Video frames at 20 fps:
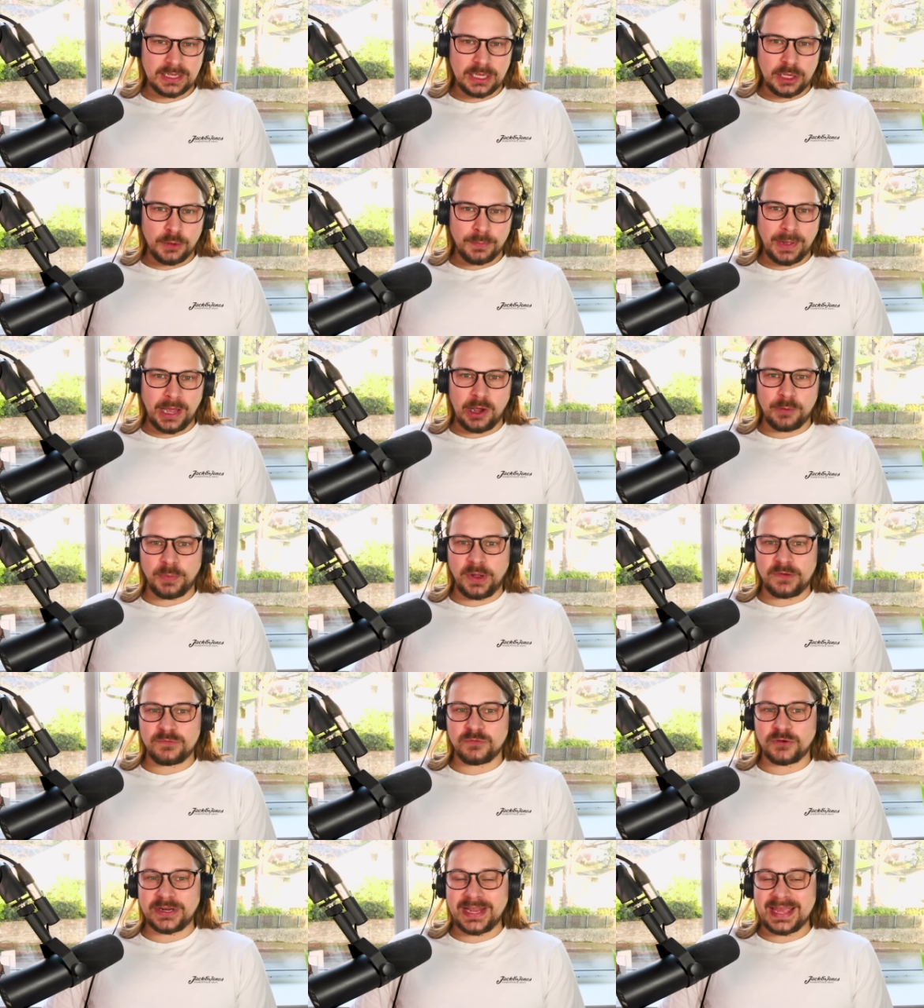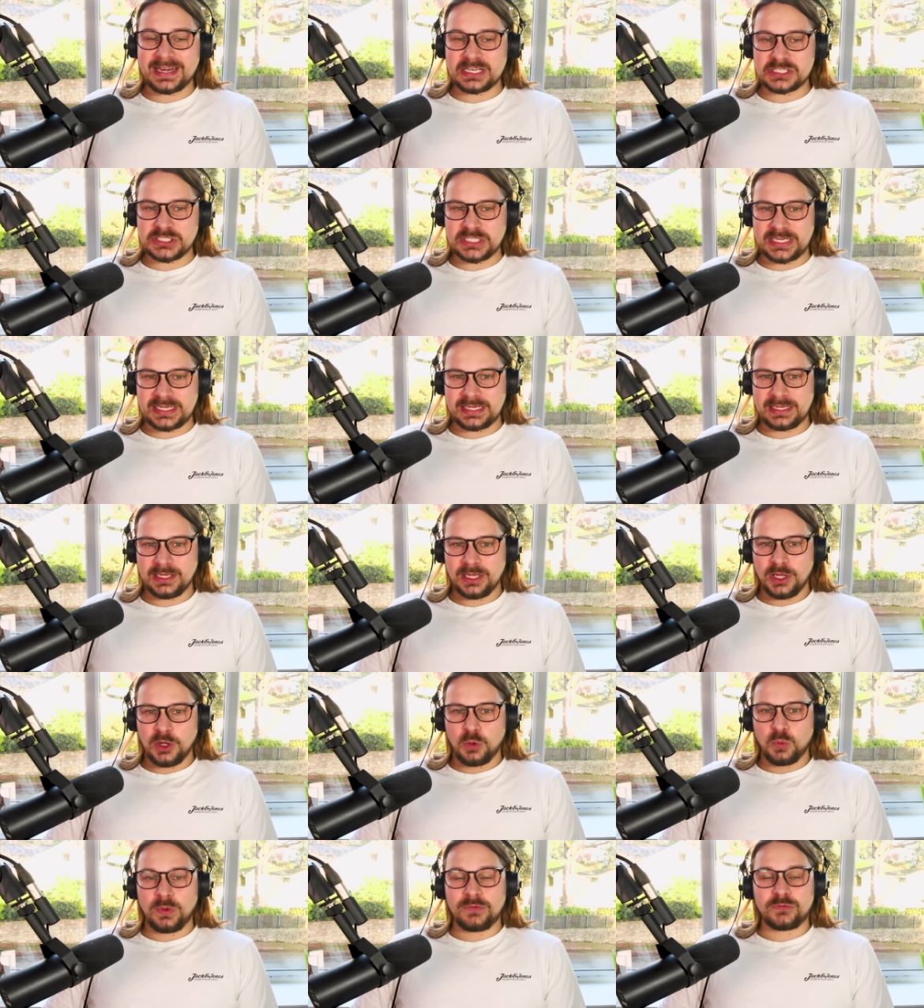powered by free energy
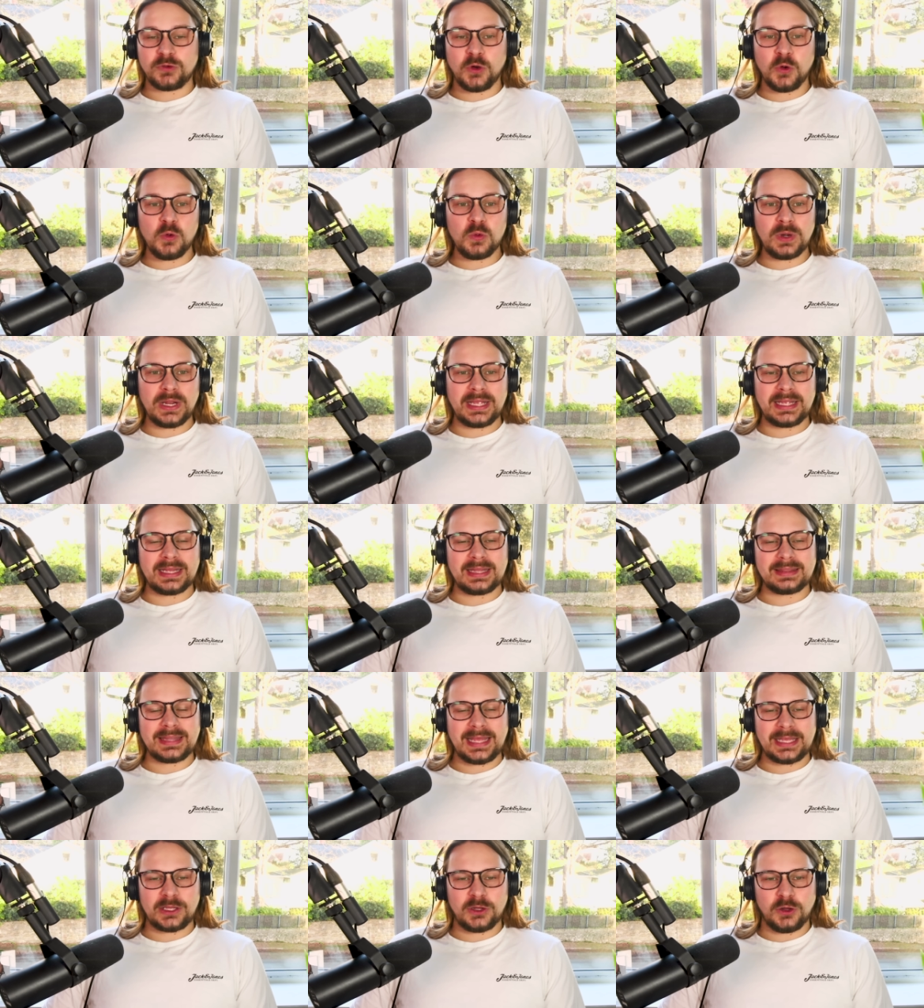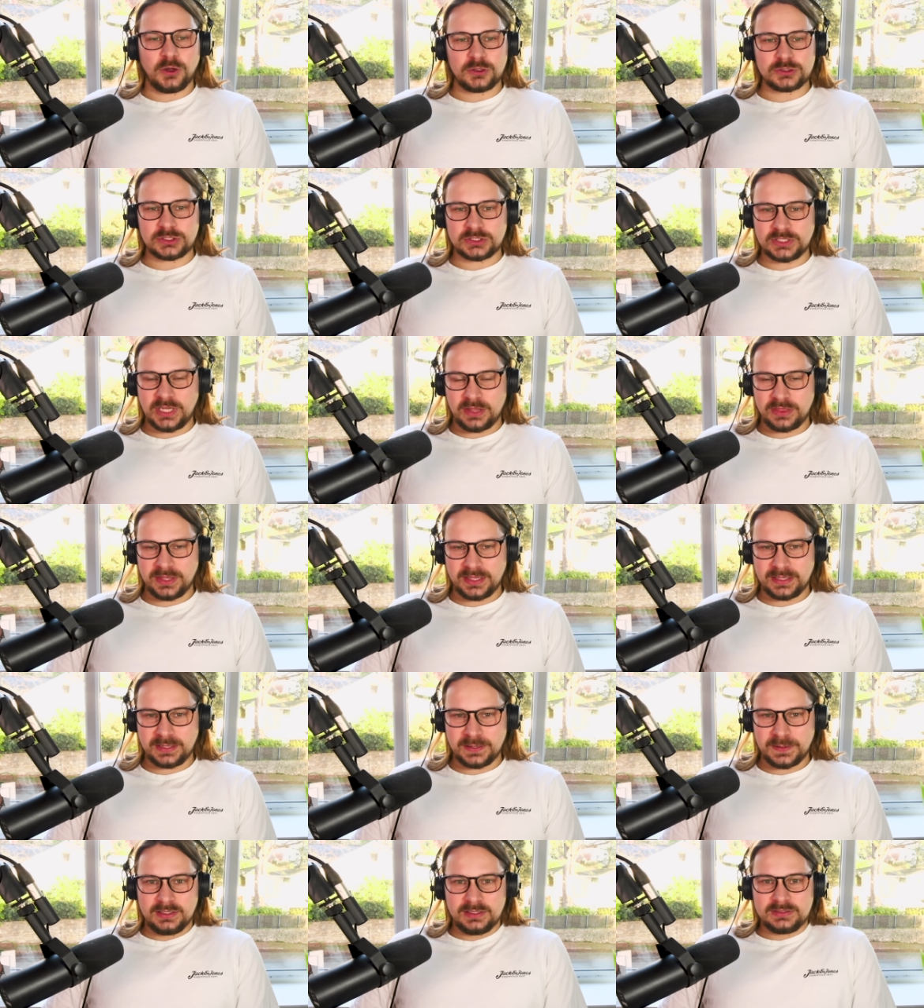with cooling that costs
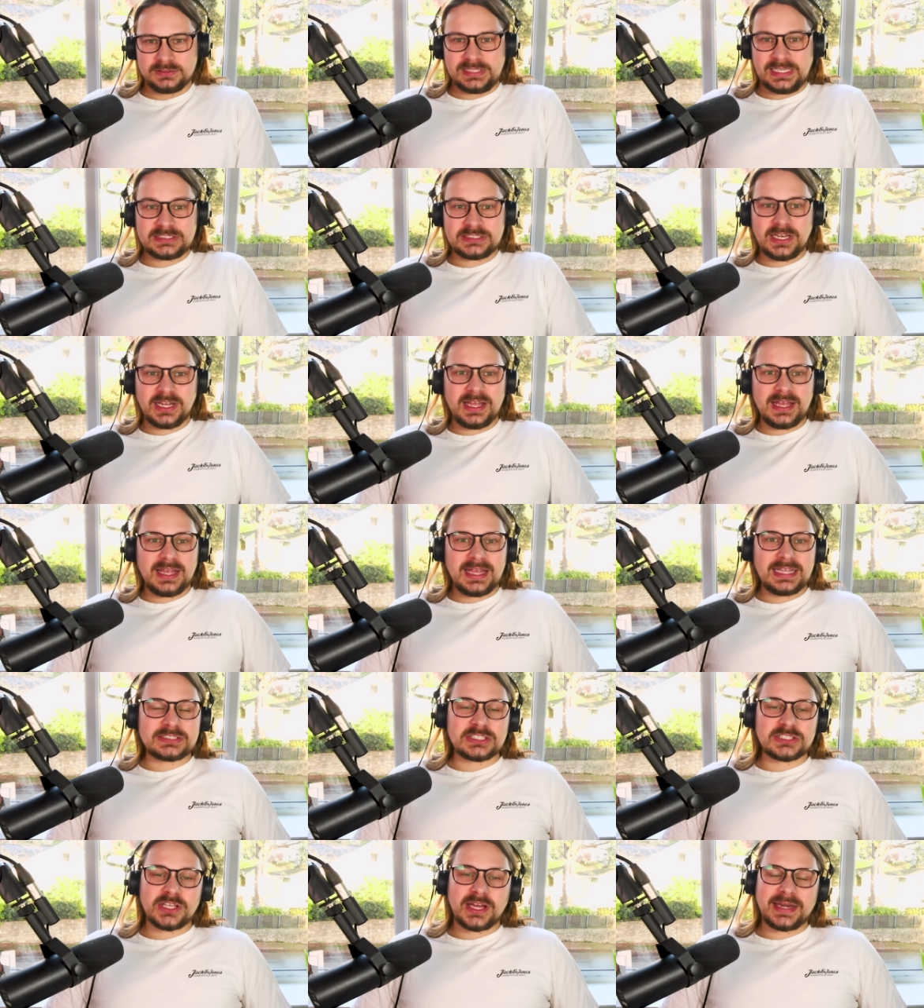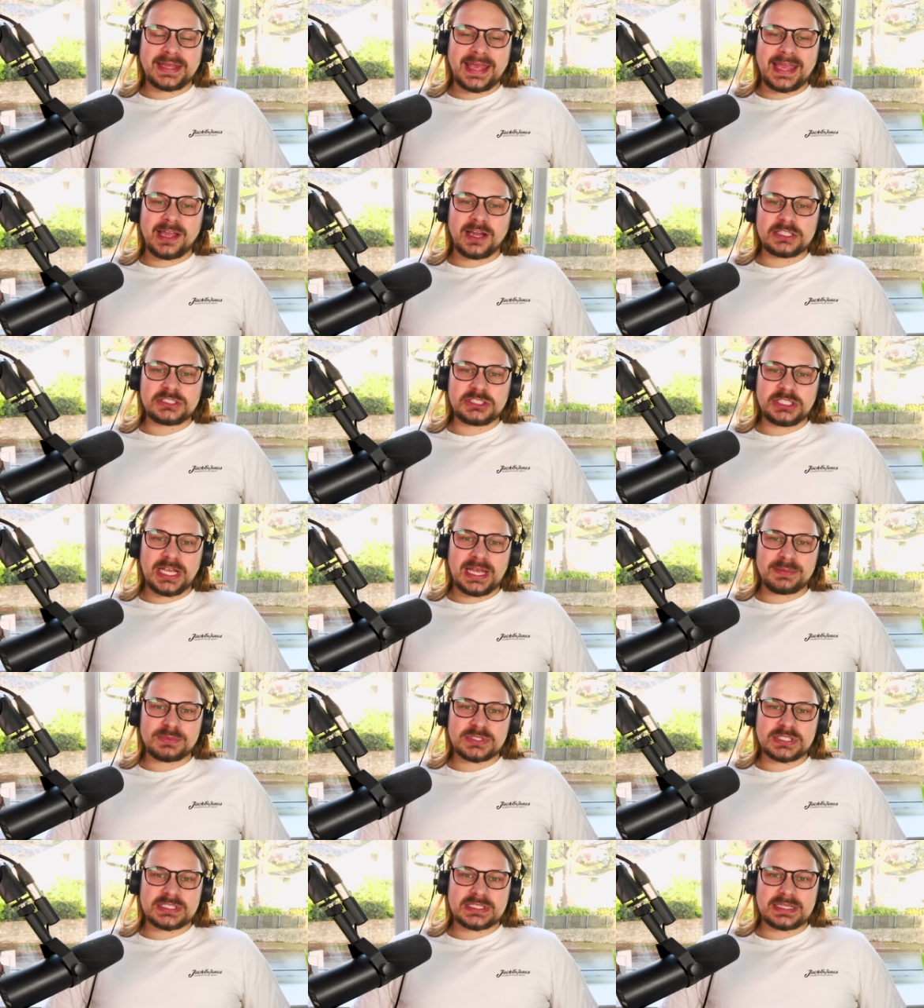nothing. Tesla is designing AI
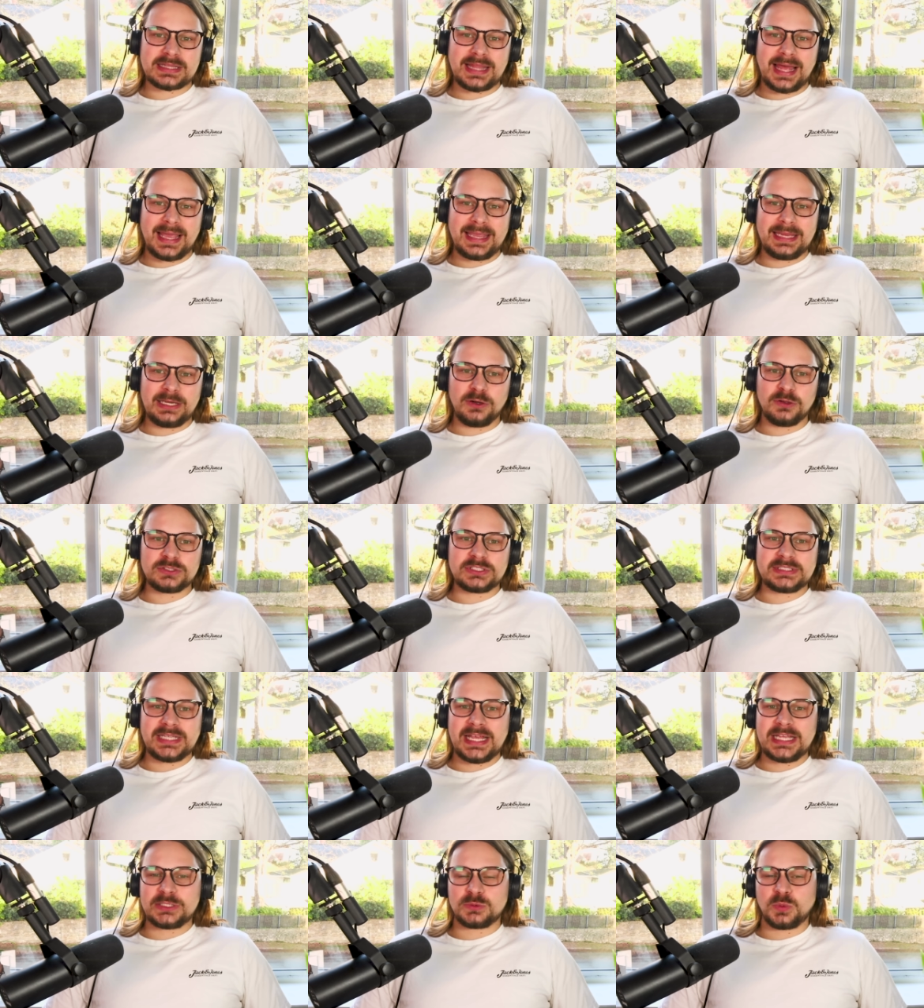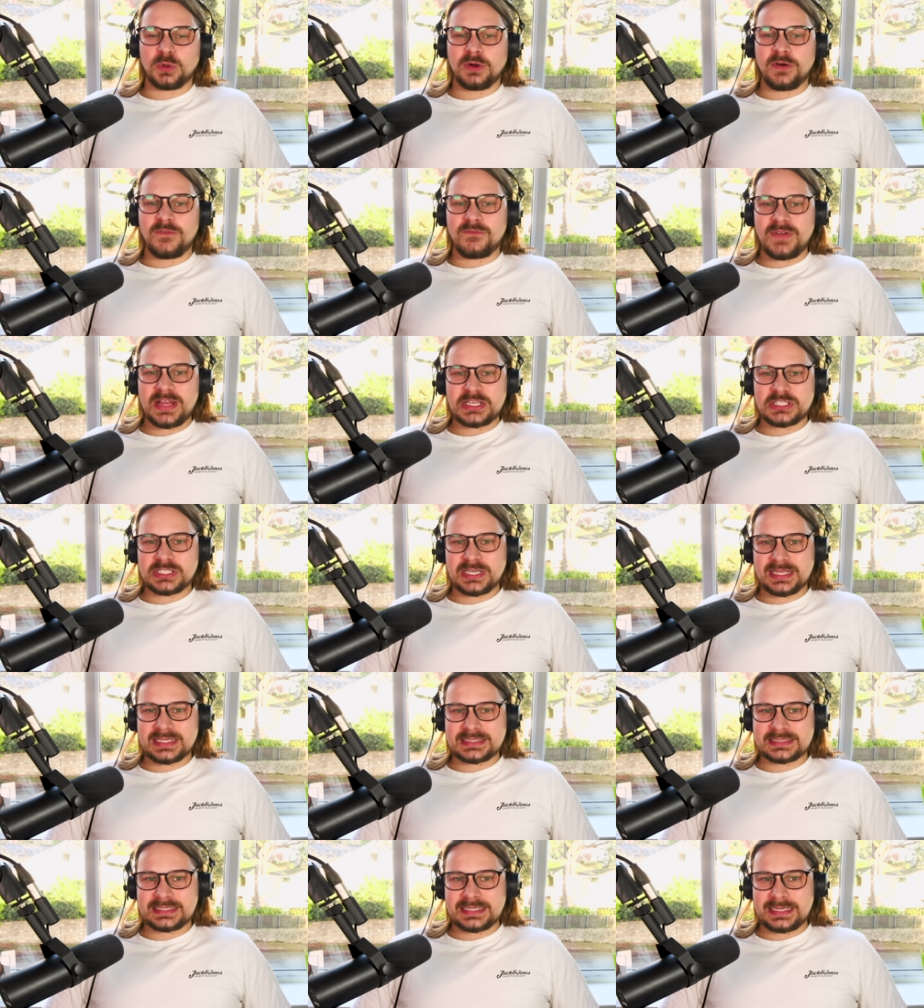chips that Elon says will eventually
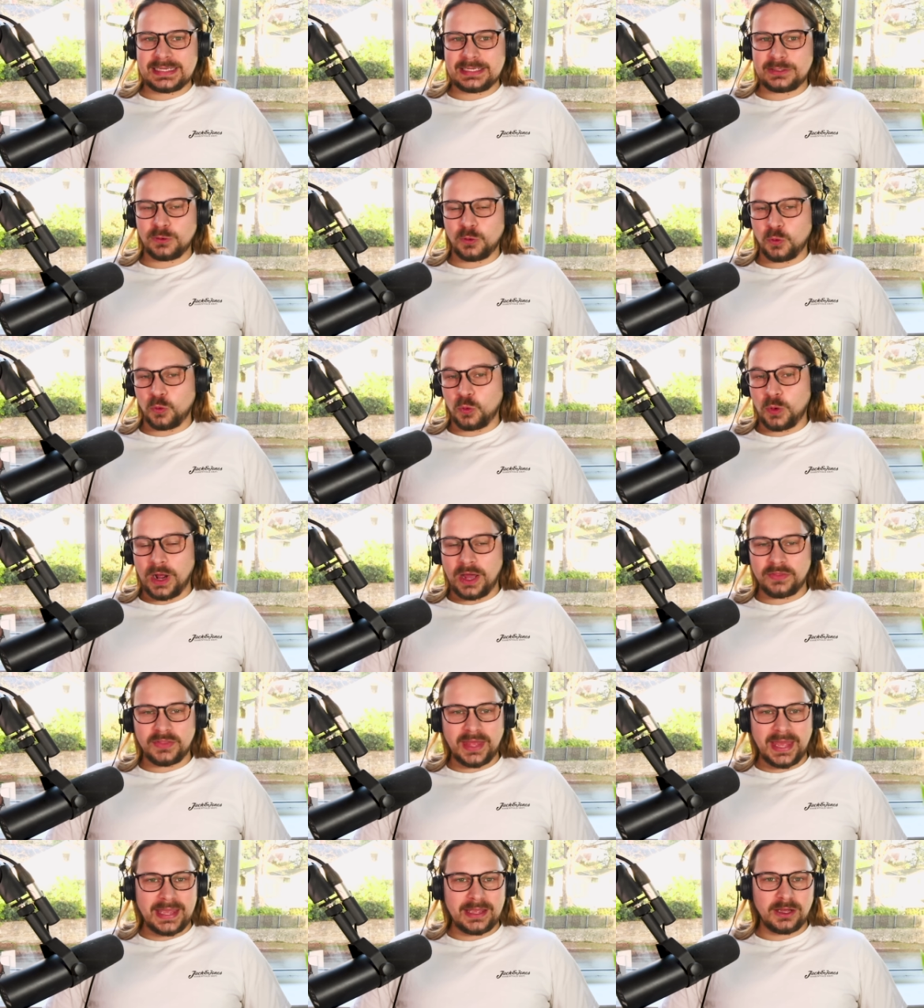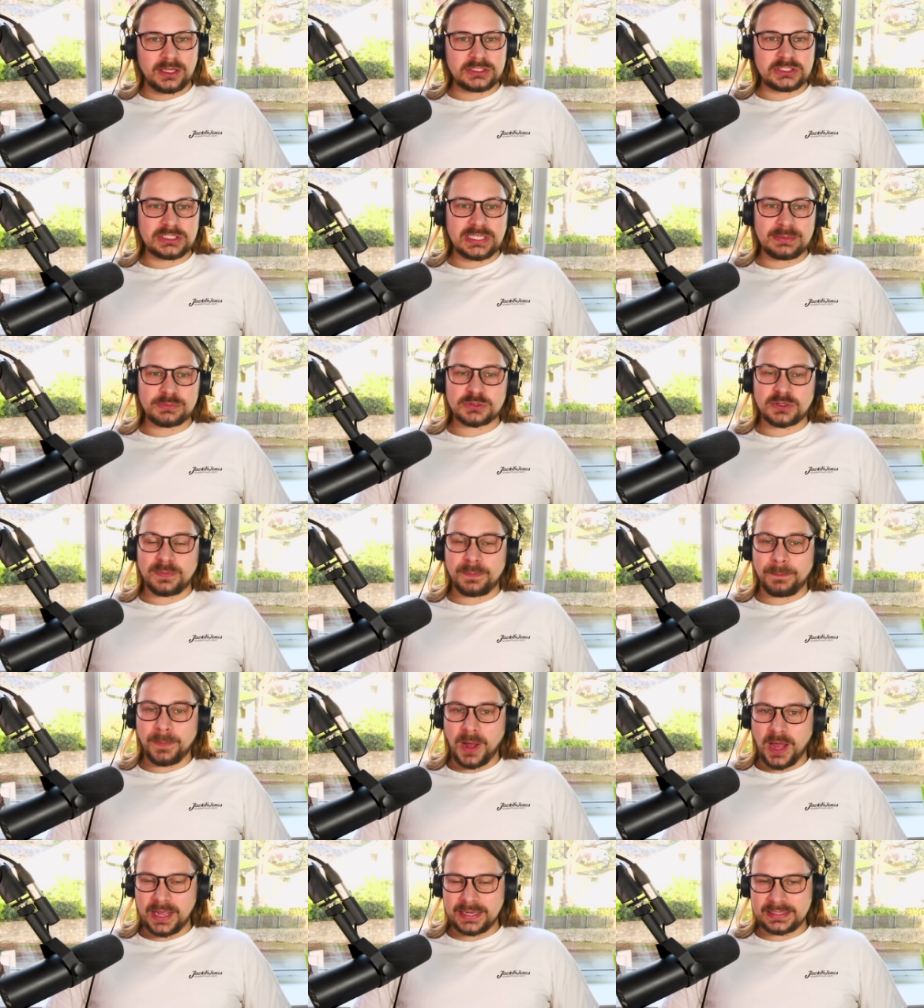exceed all other AI chips
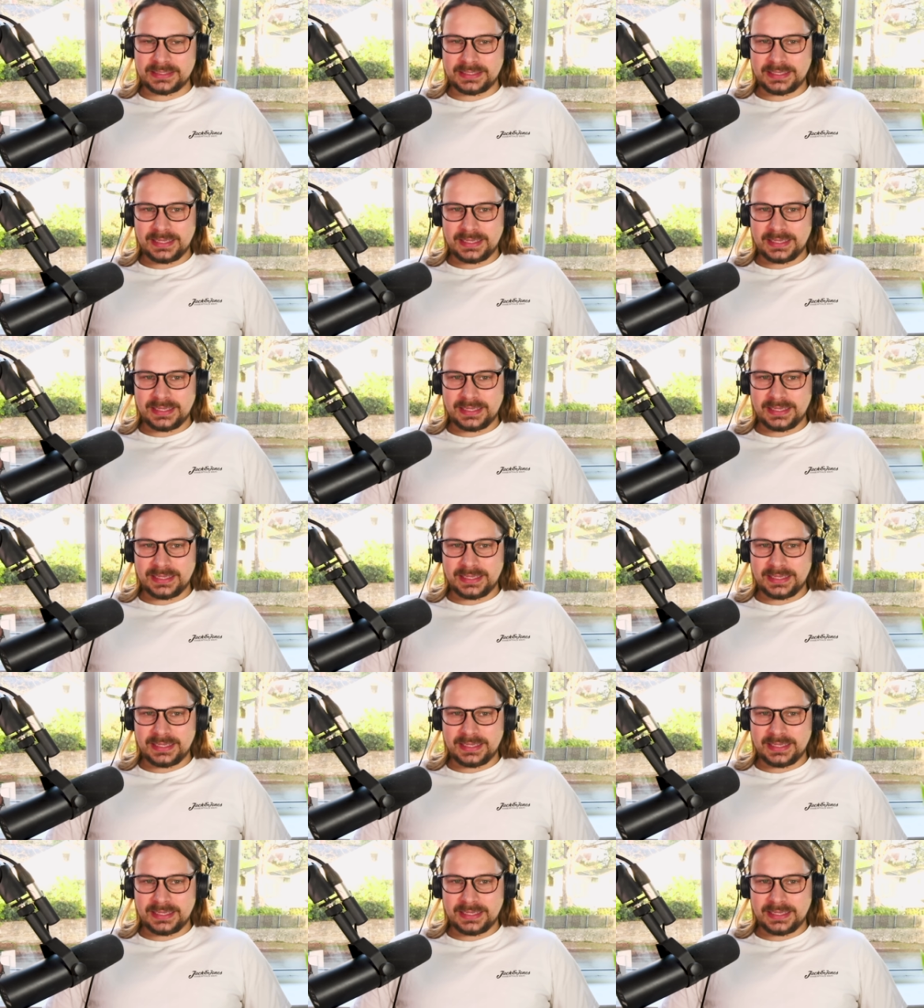combined